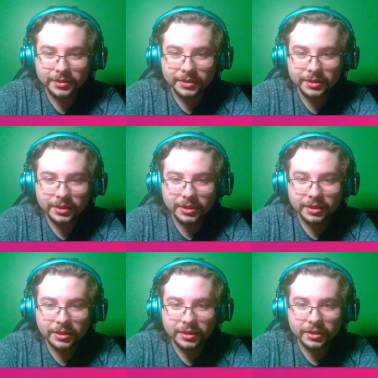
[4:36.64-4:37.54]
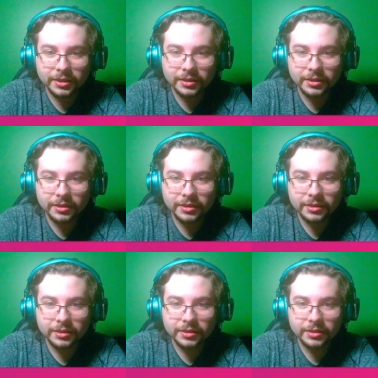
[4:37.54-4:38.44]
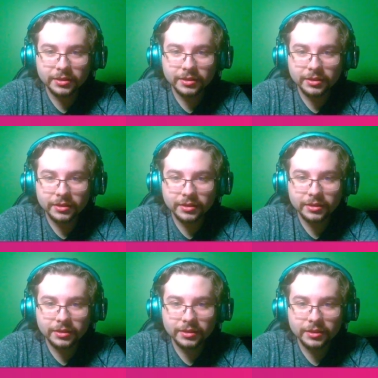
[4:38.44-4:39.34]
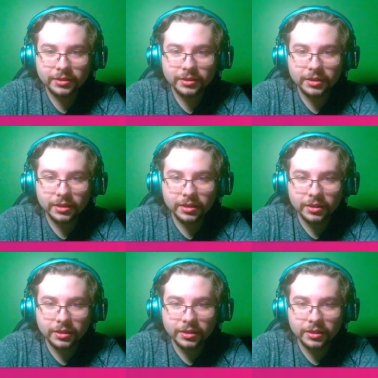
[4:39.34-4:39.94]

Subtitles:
Nobody speaks.